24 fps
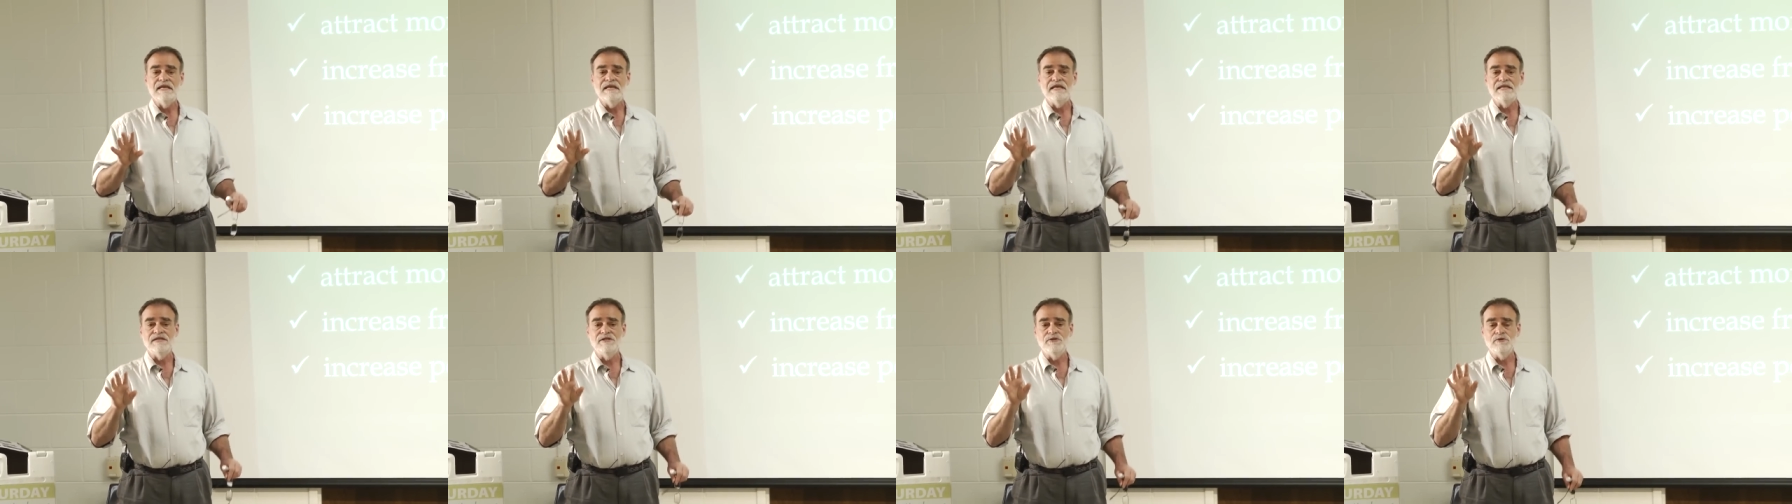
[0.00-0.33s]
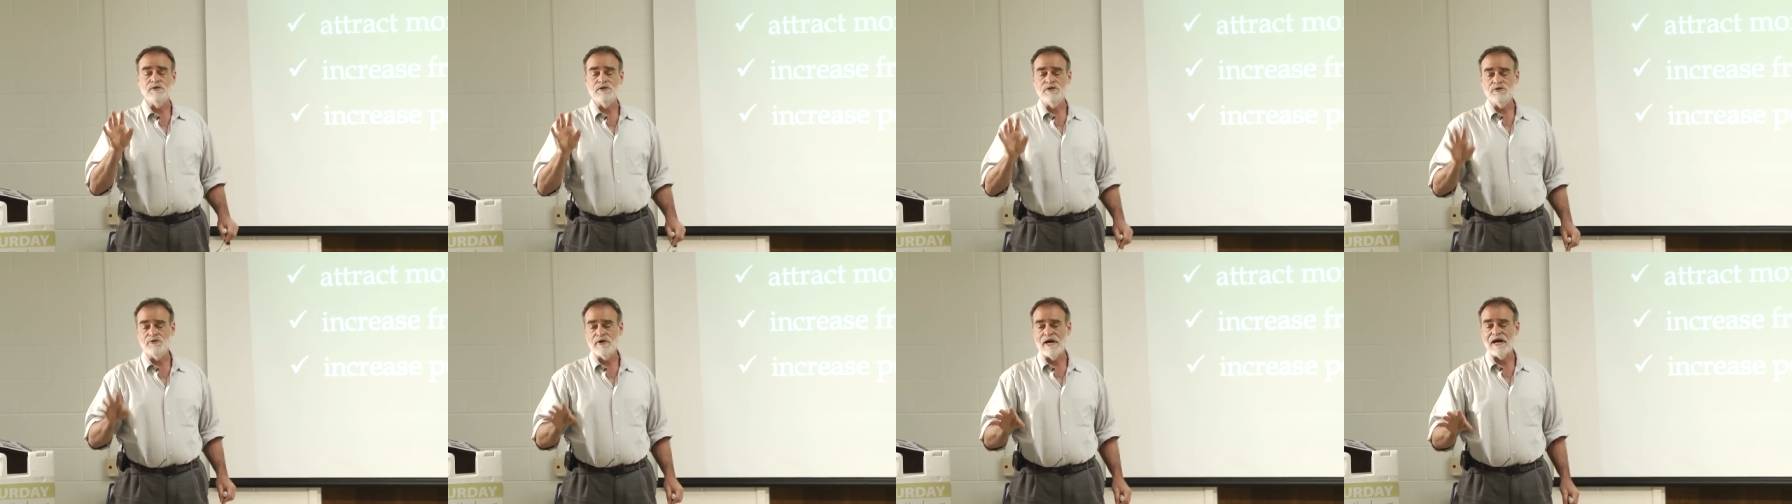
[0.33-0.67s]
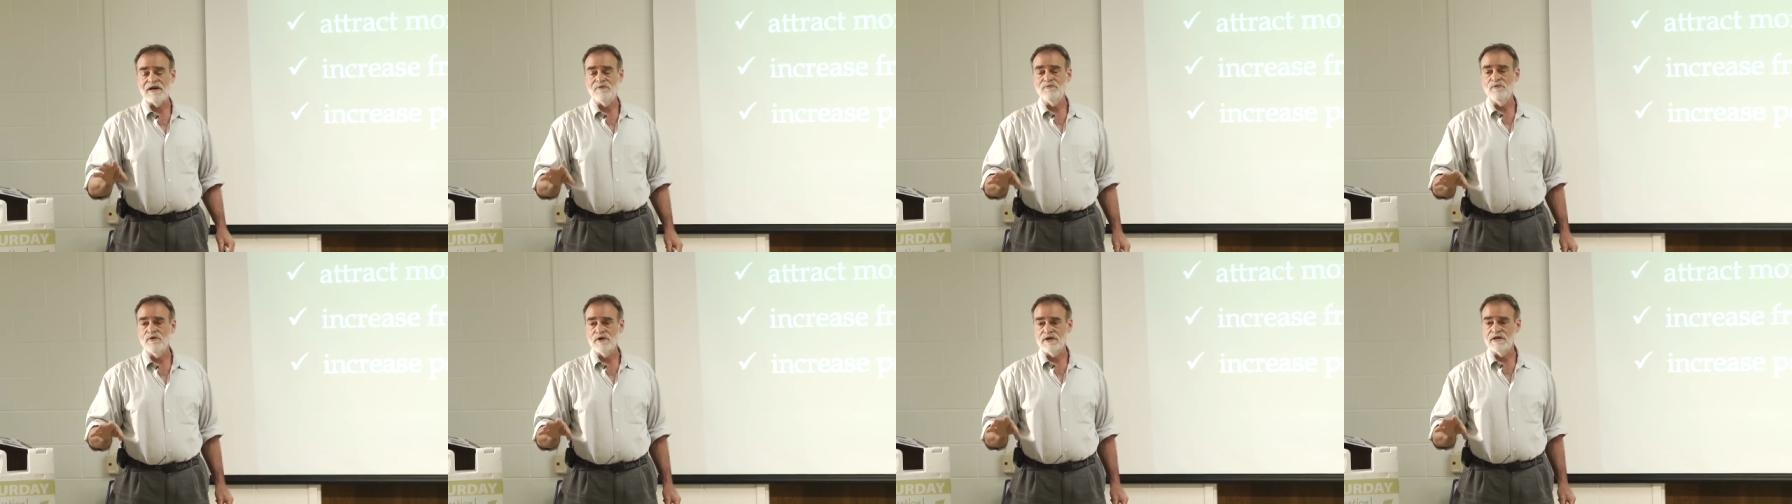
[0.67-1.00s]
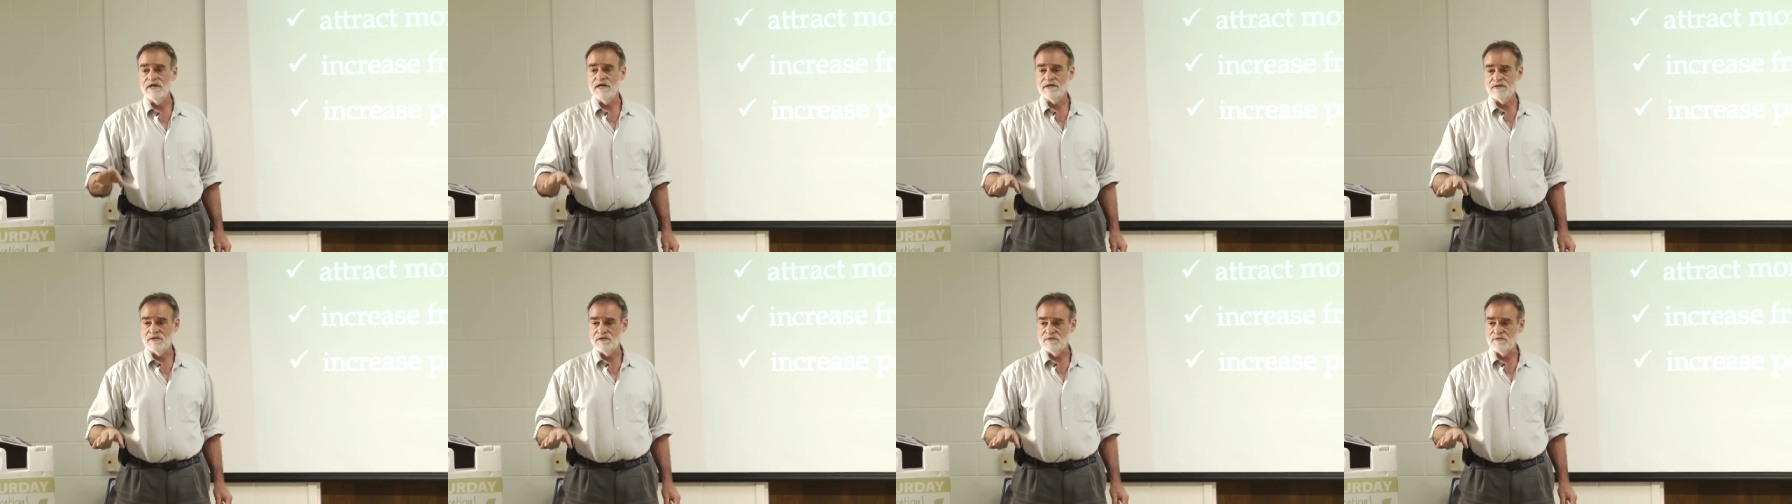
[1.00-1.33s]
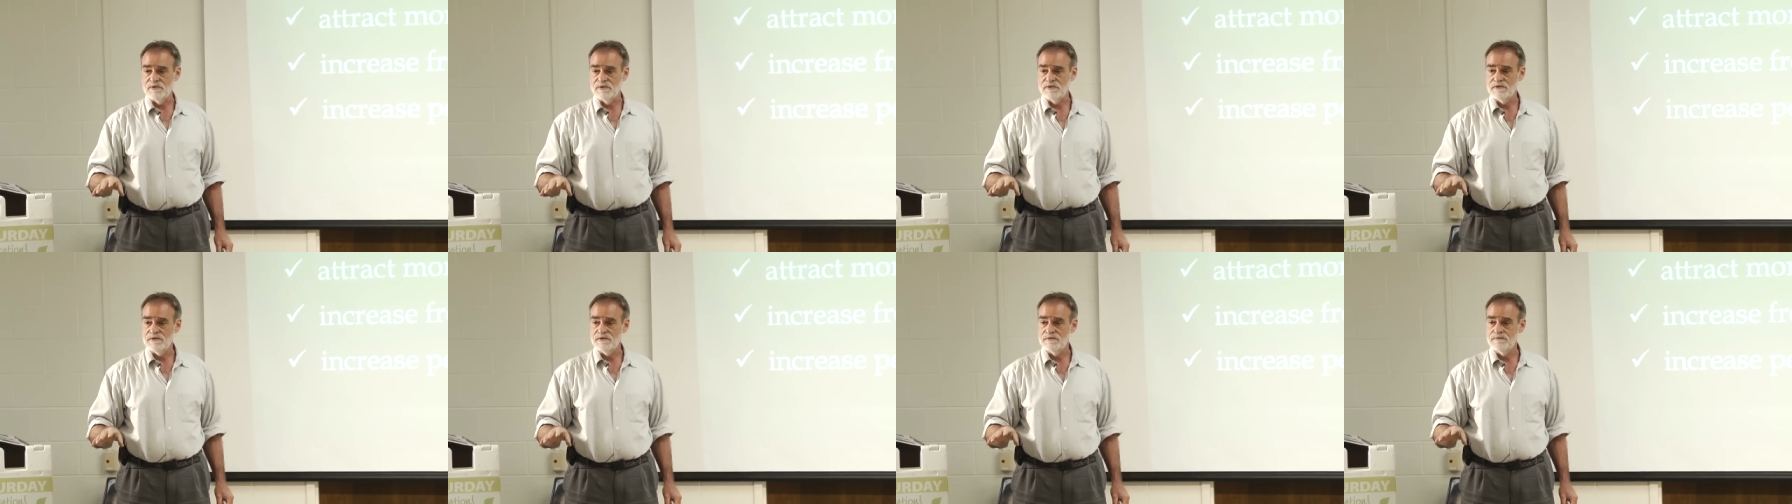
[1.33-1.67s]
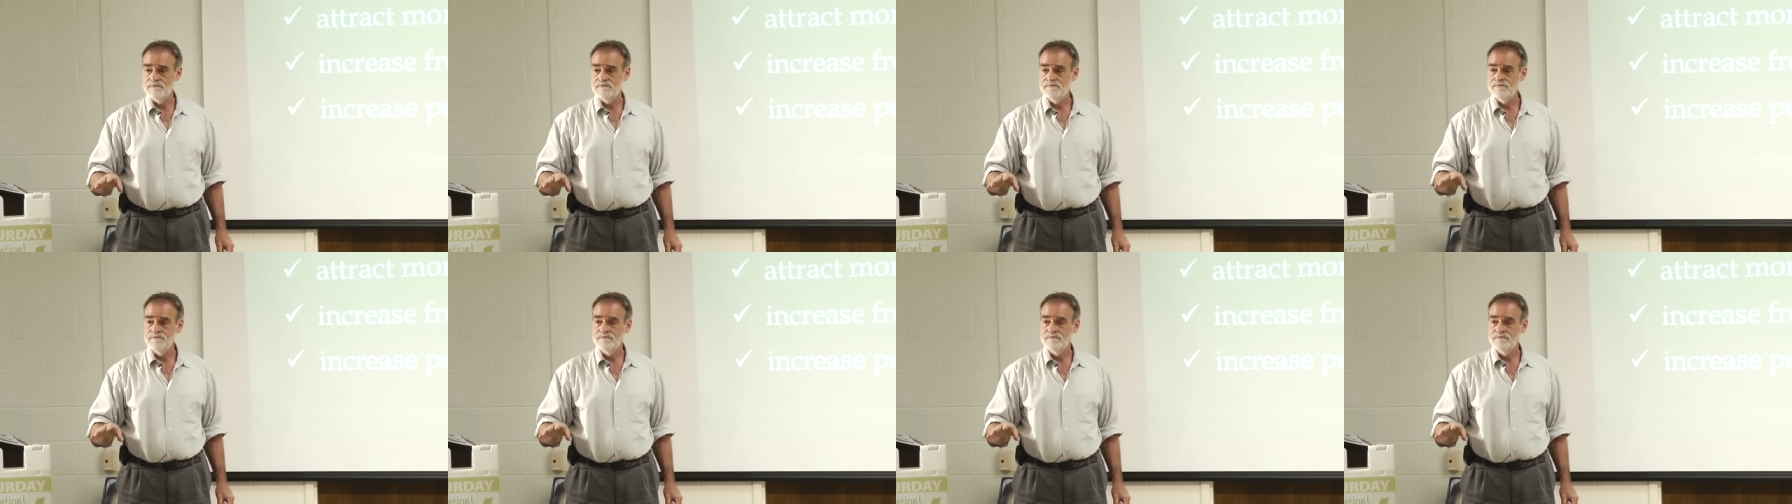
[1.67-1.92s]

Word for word: is to attract more customers.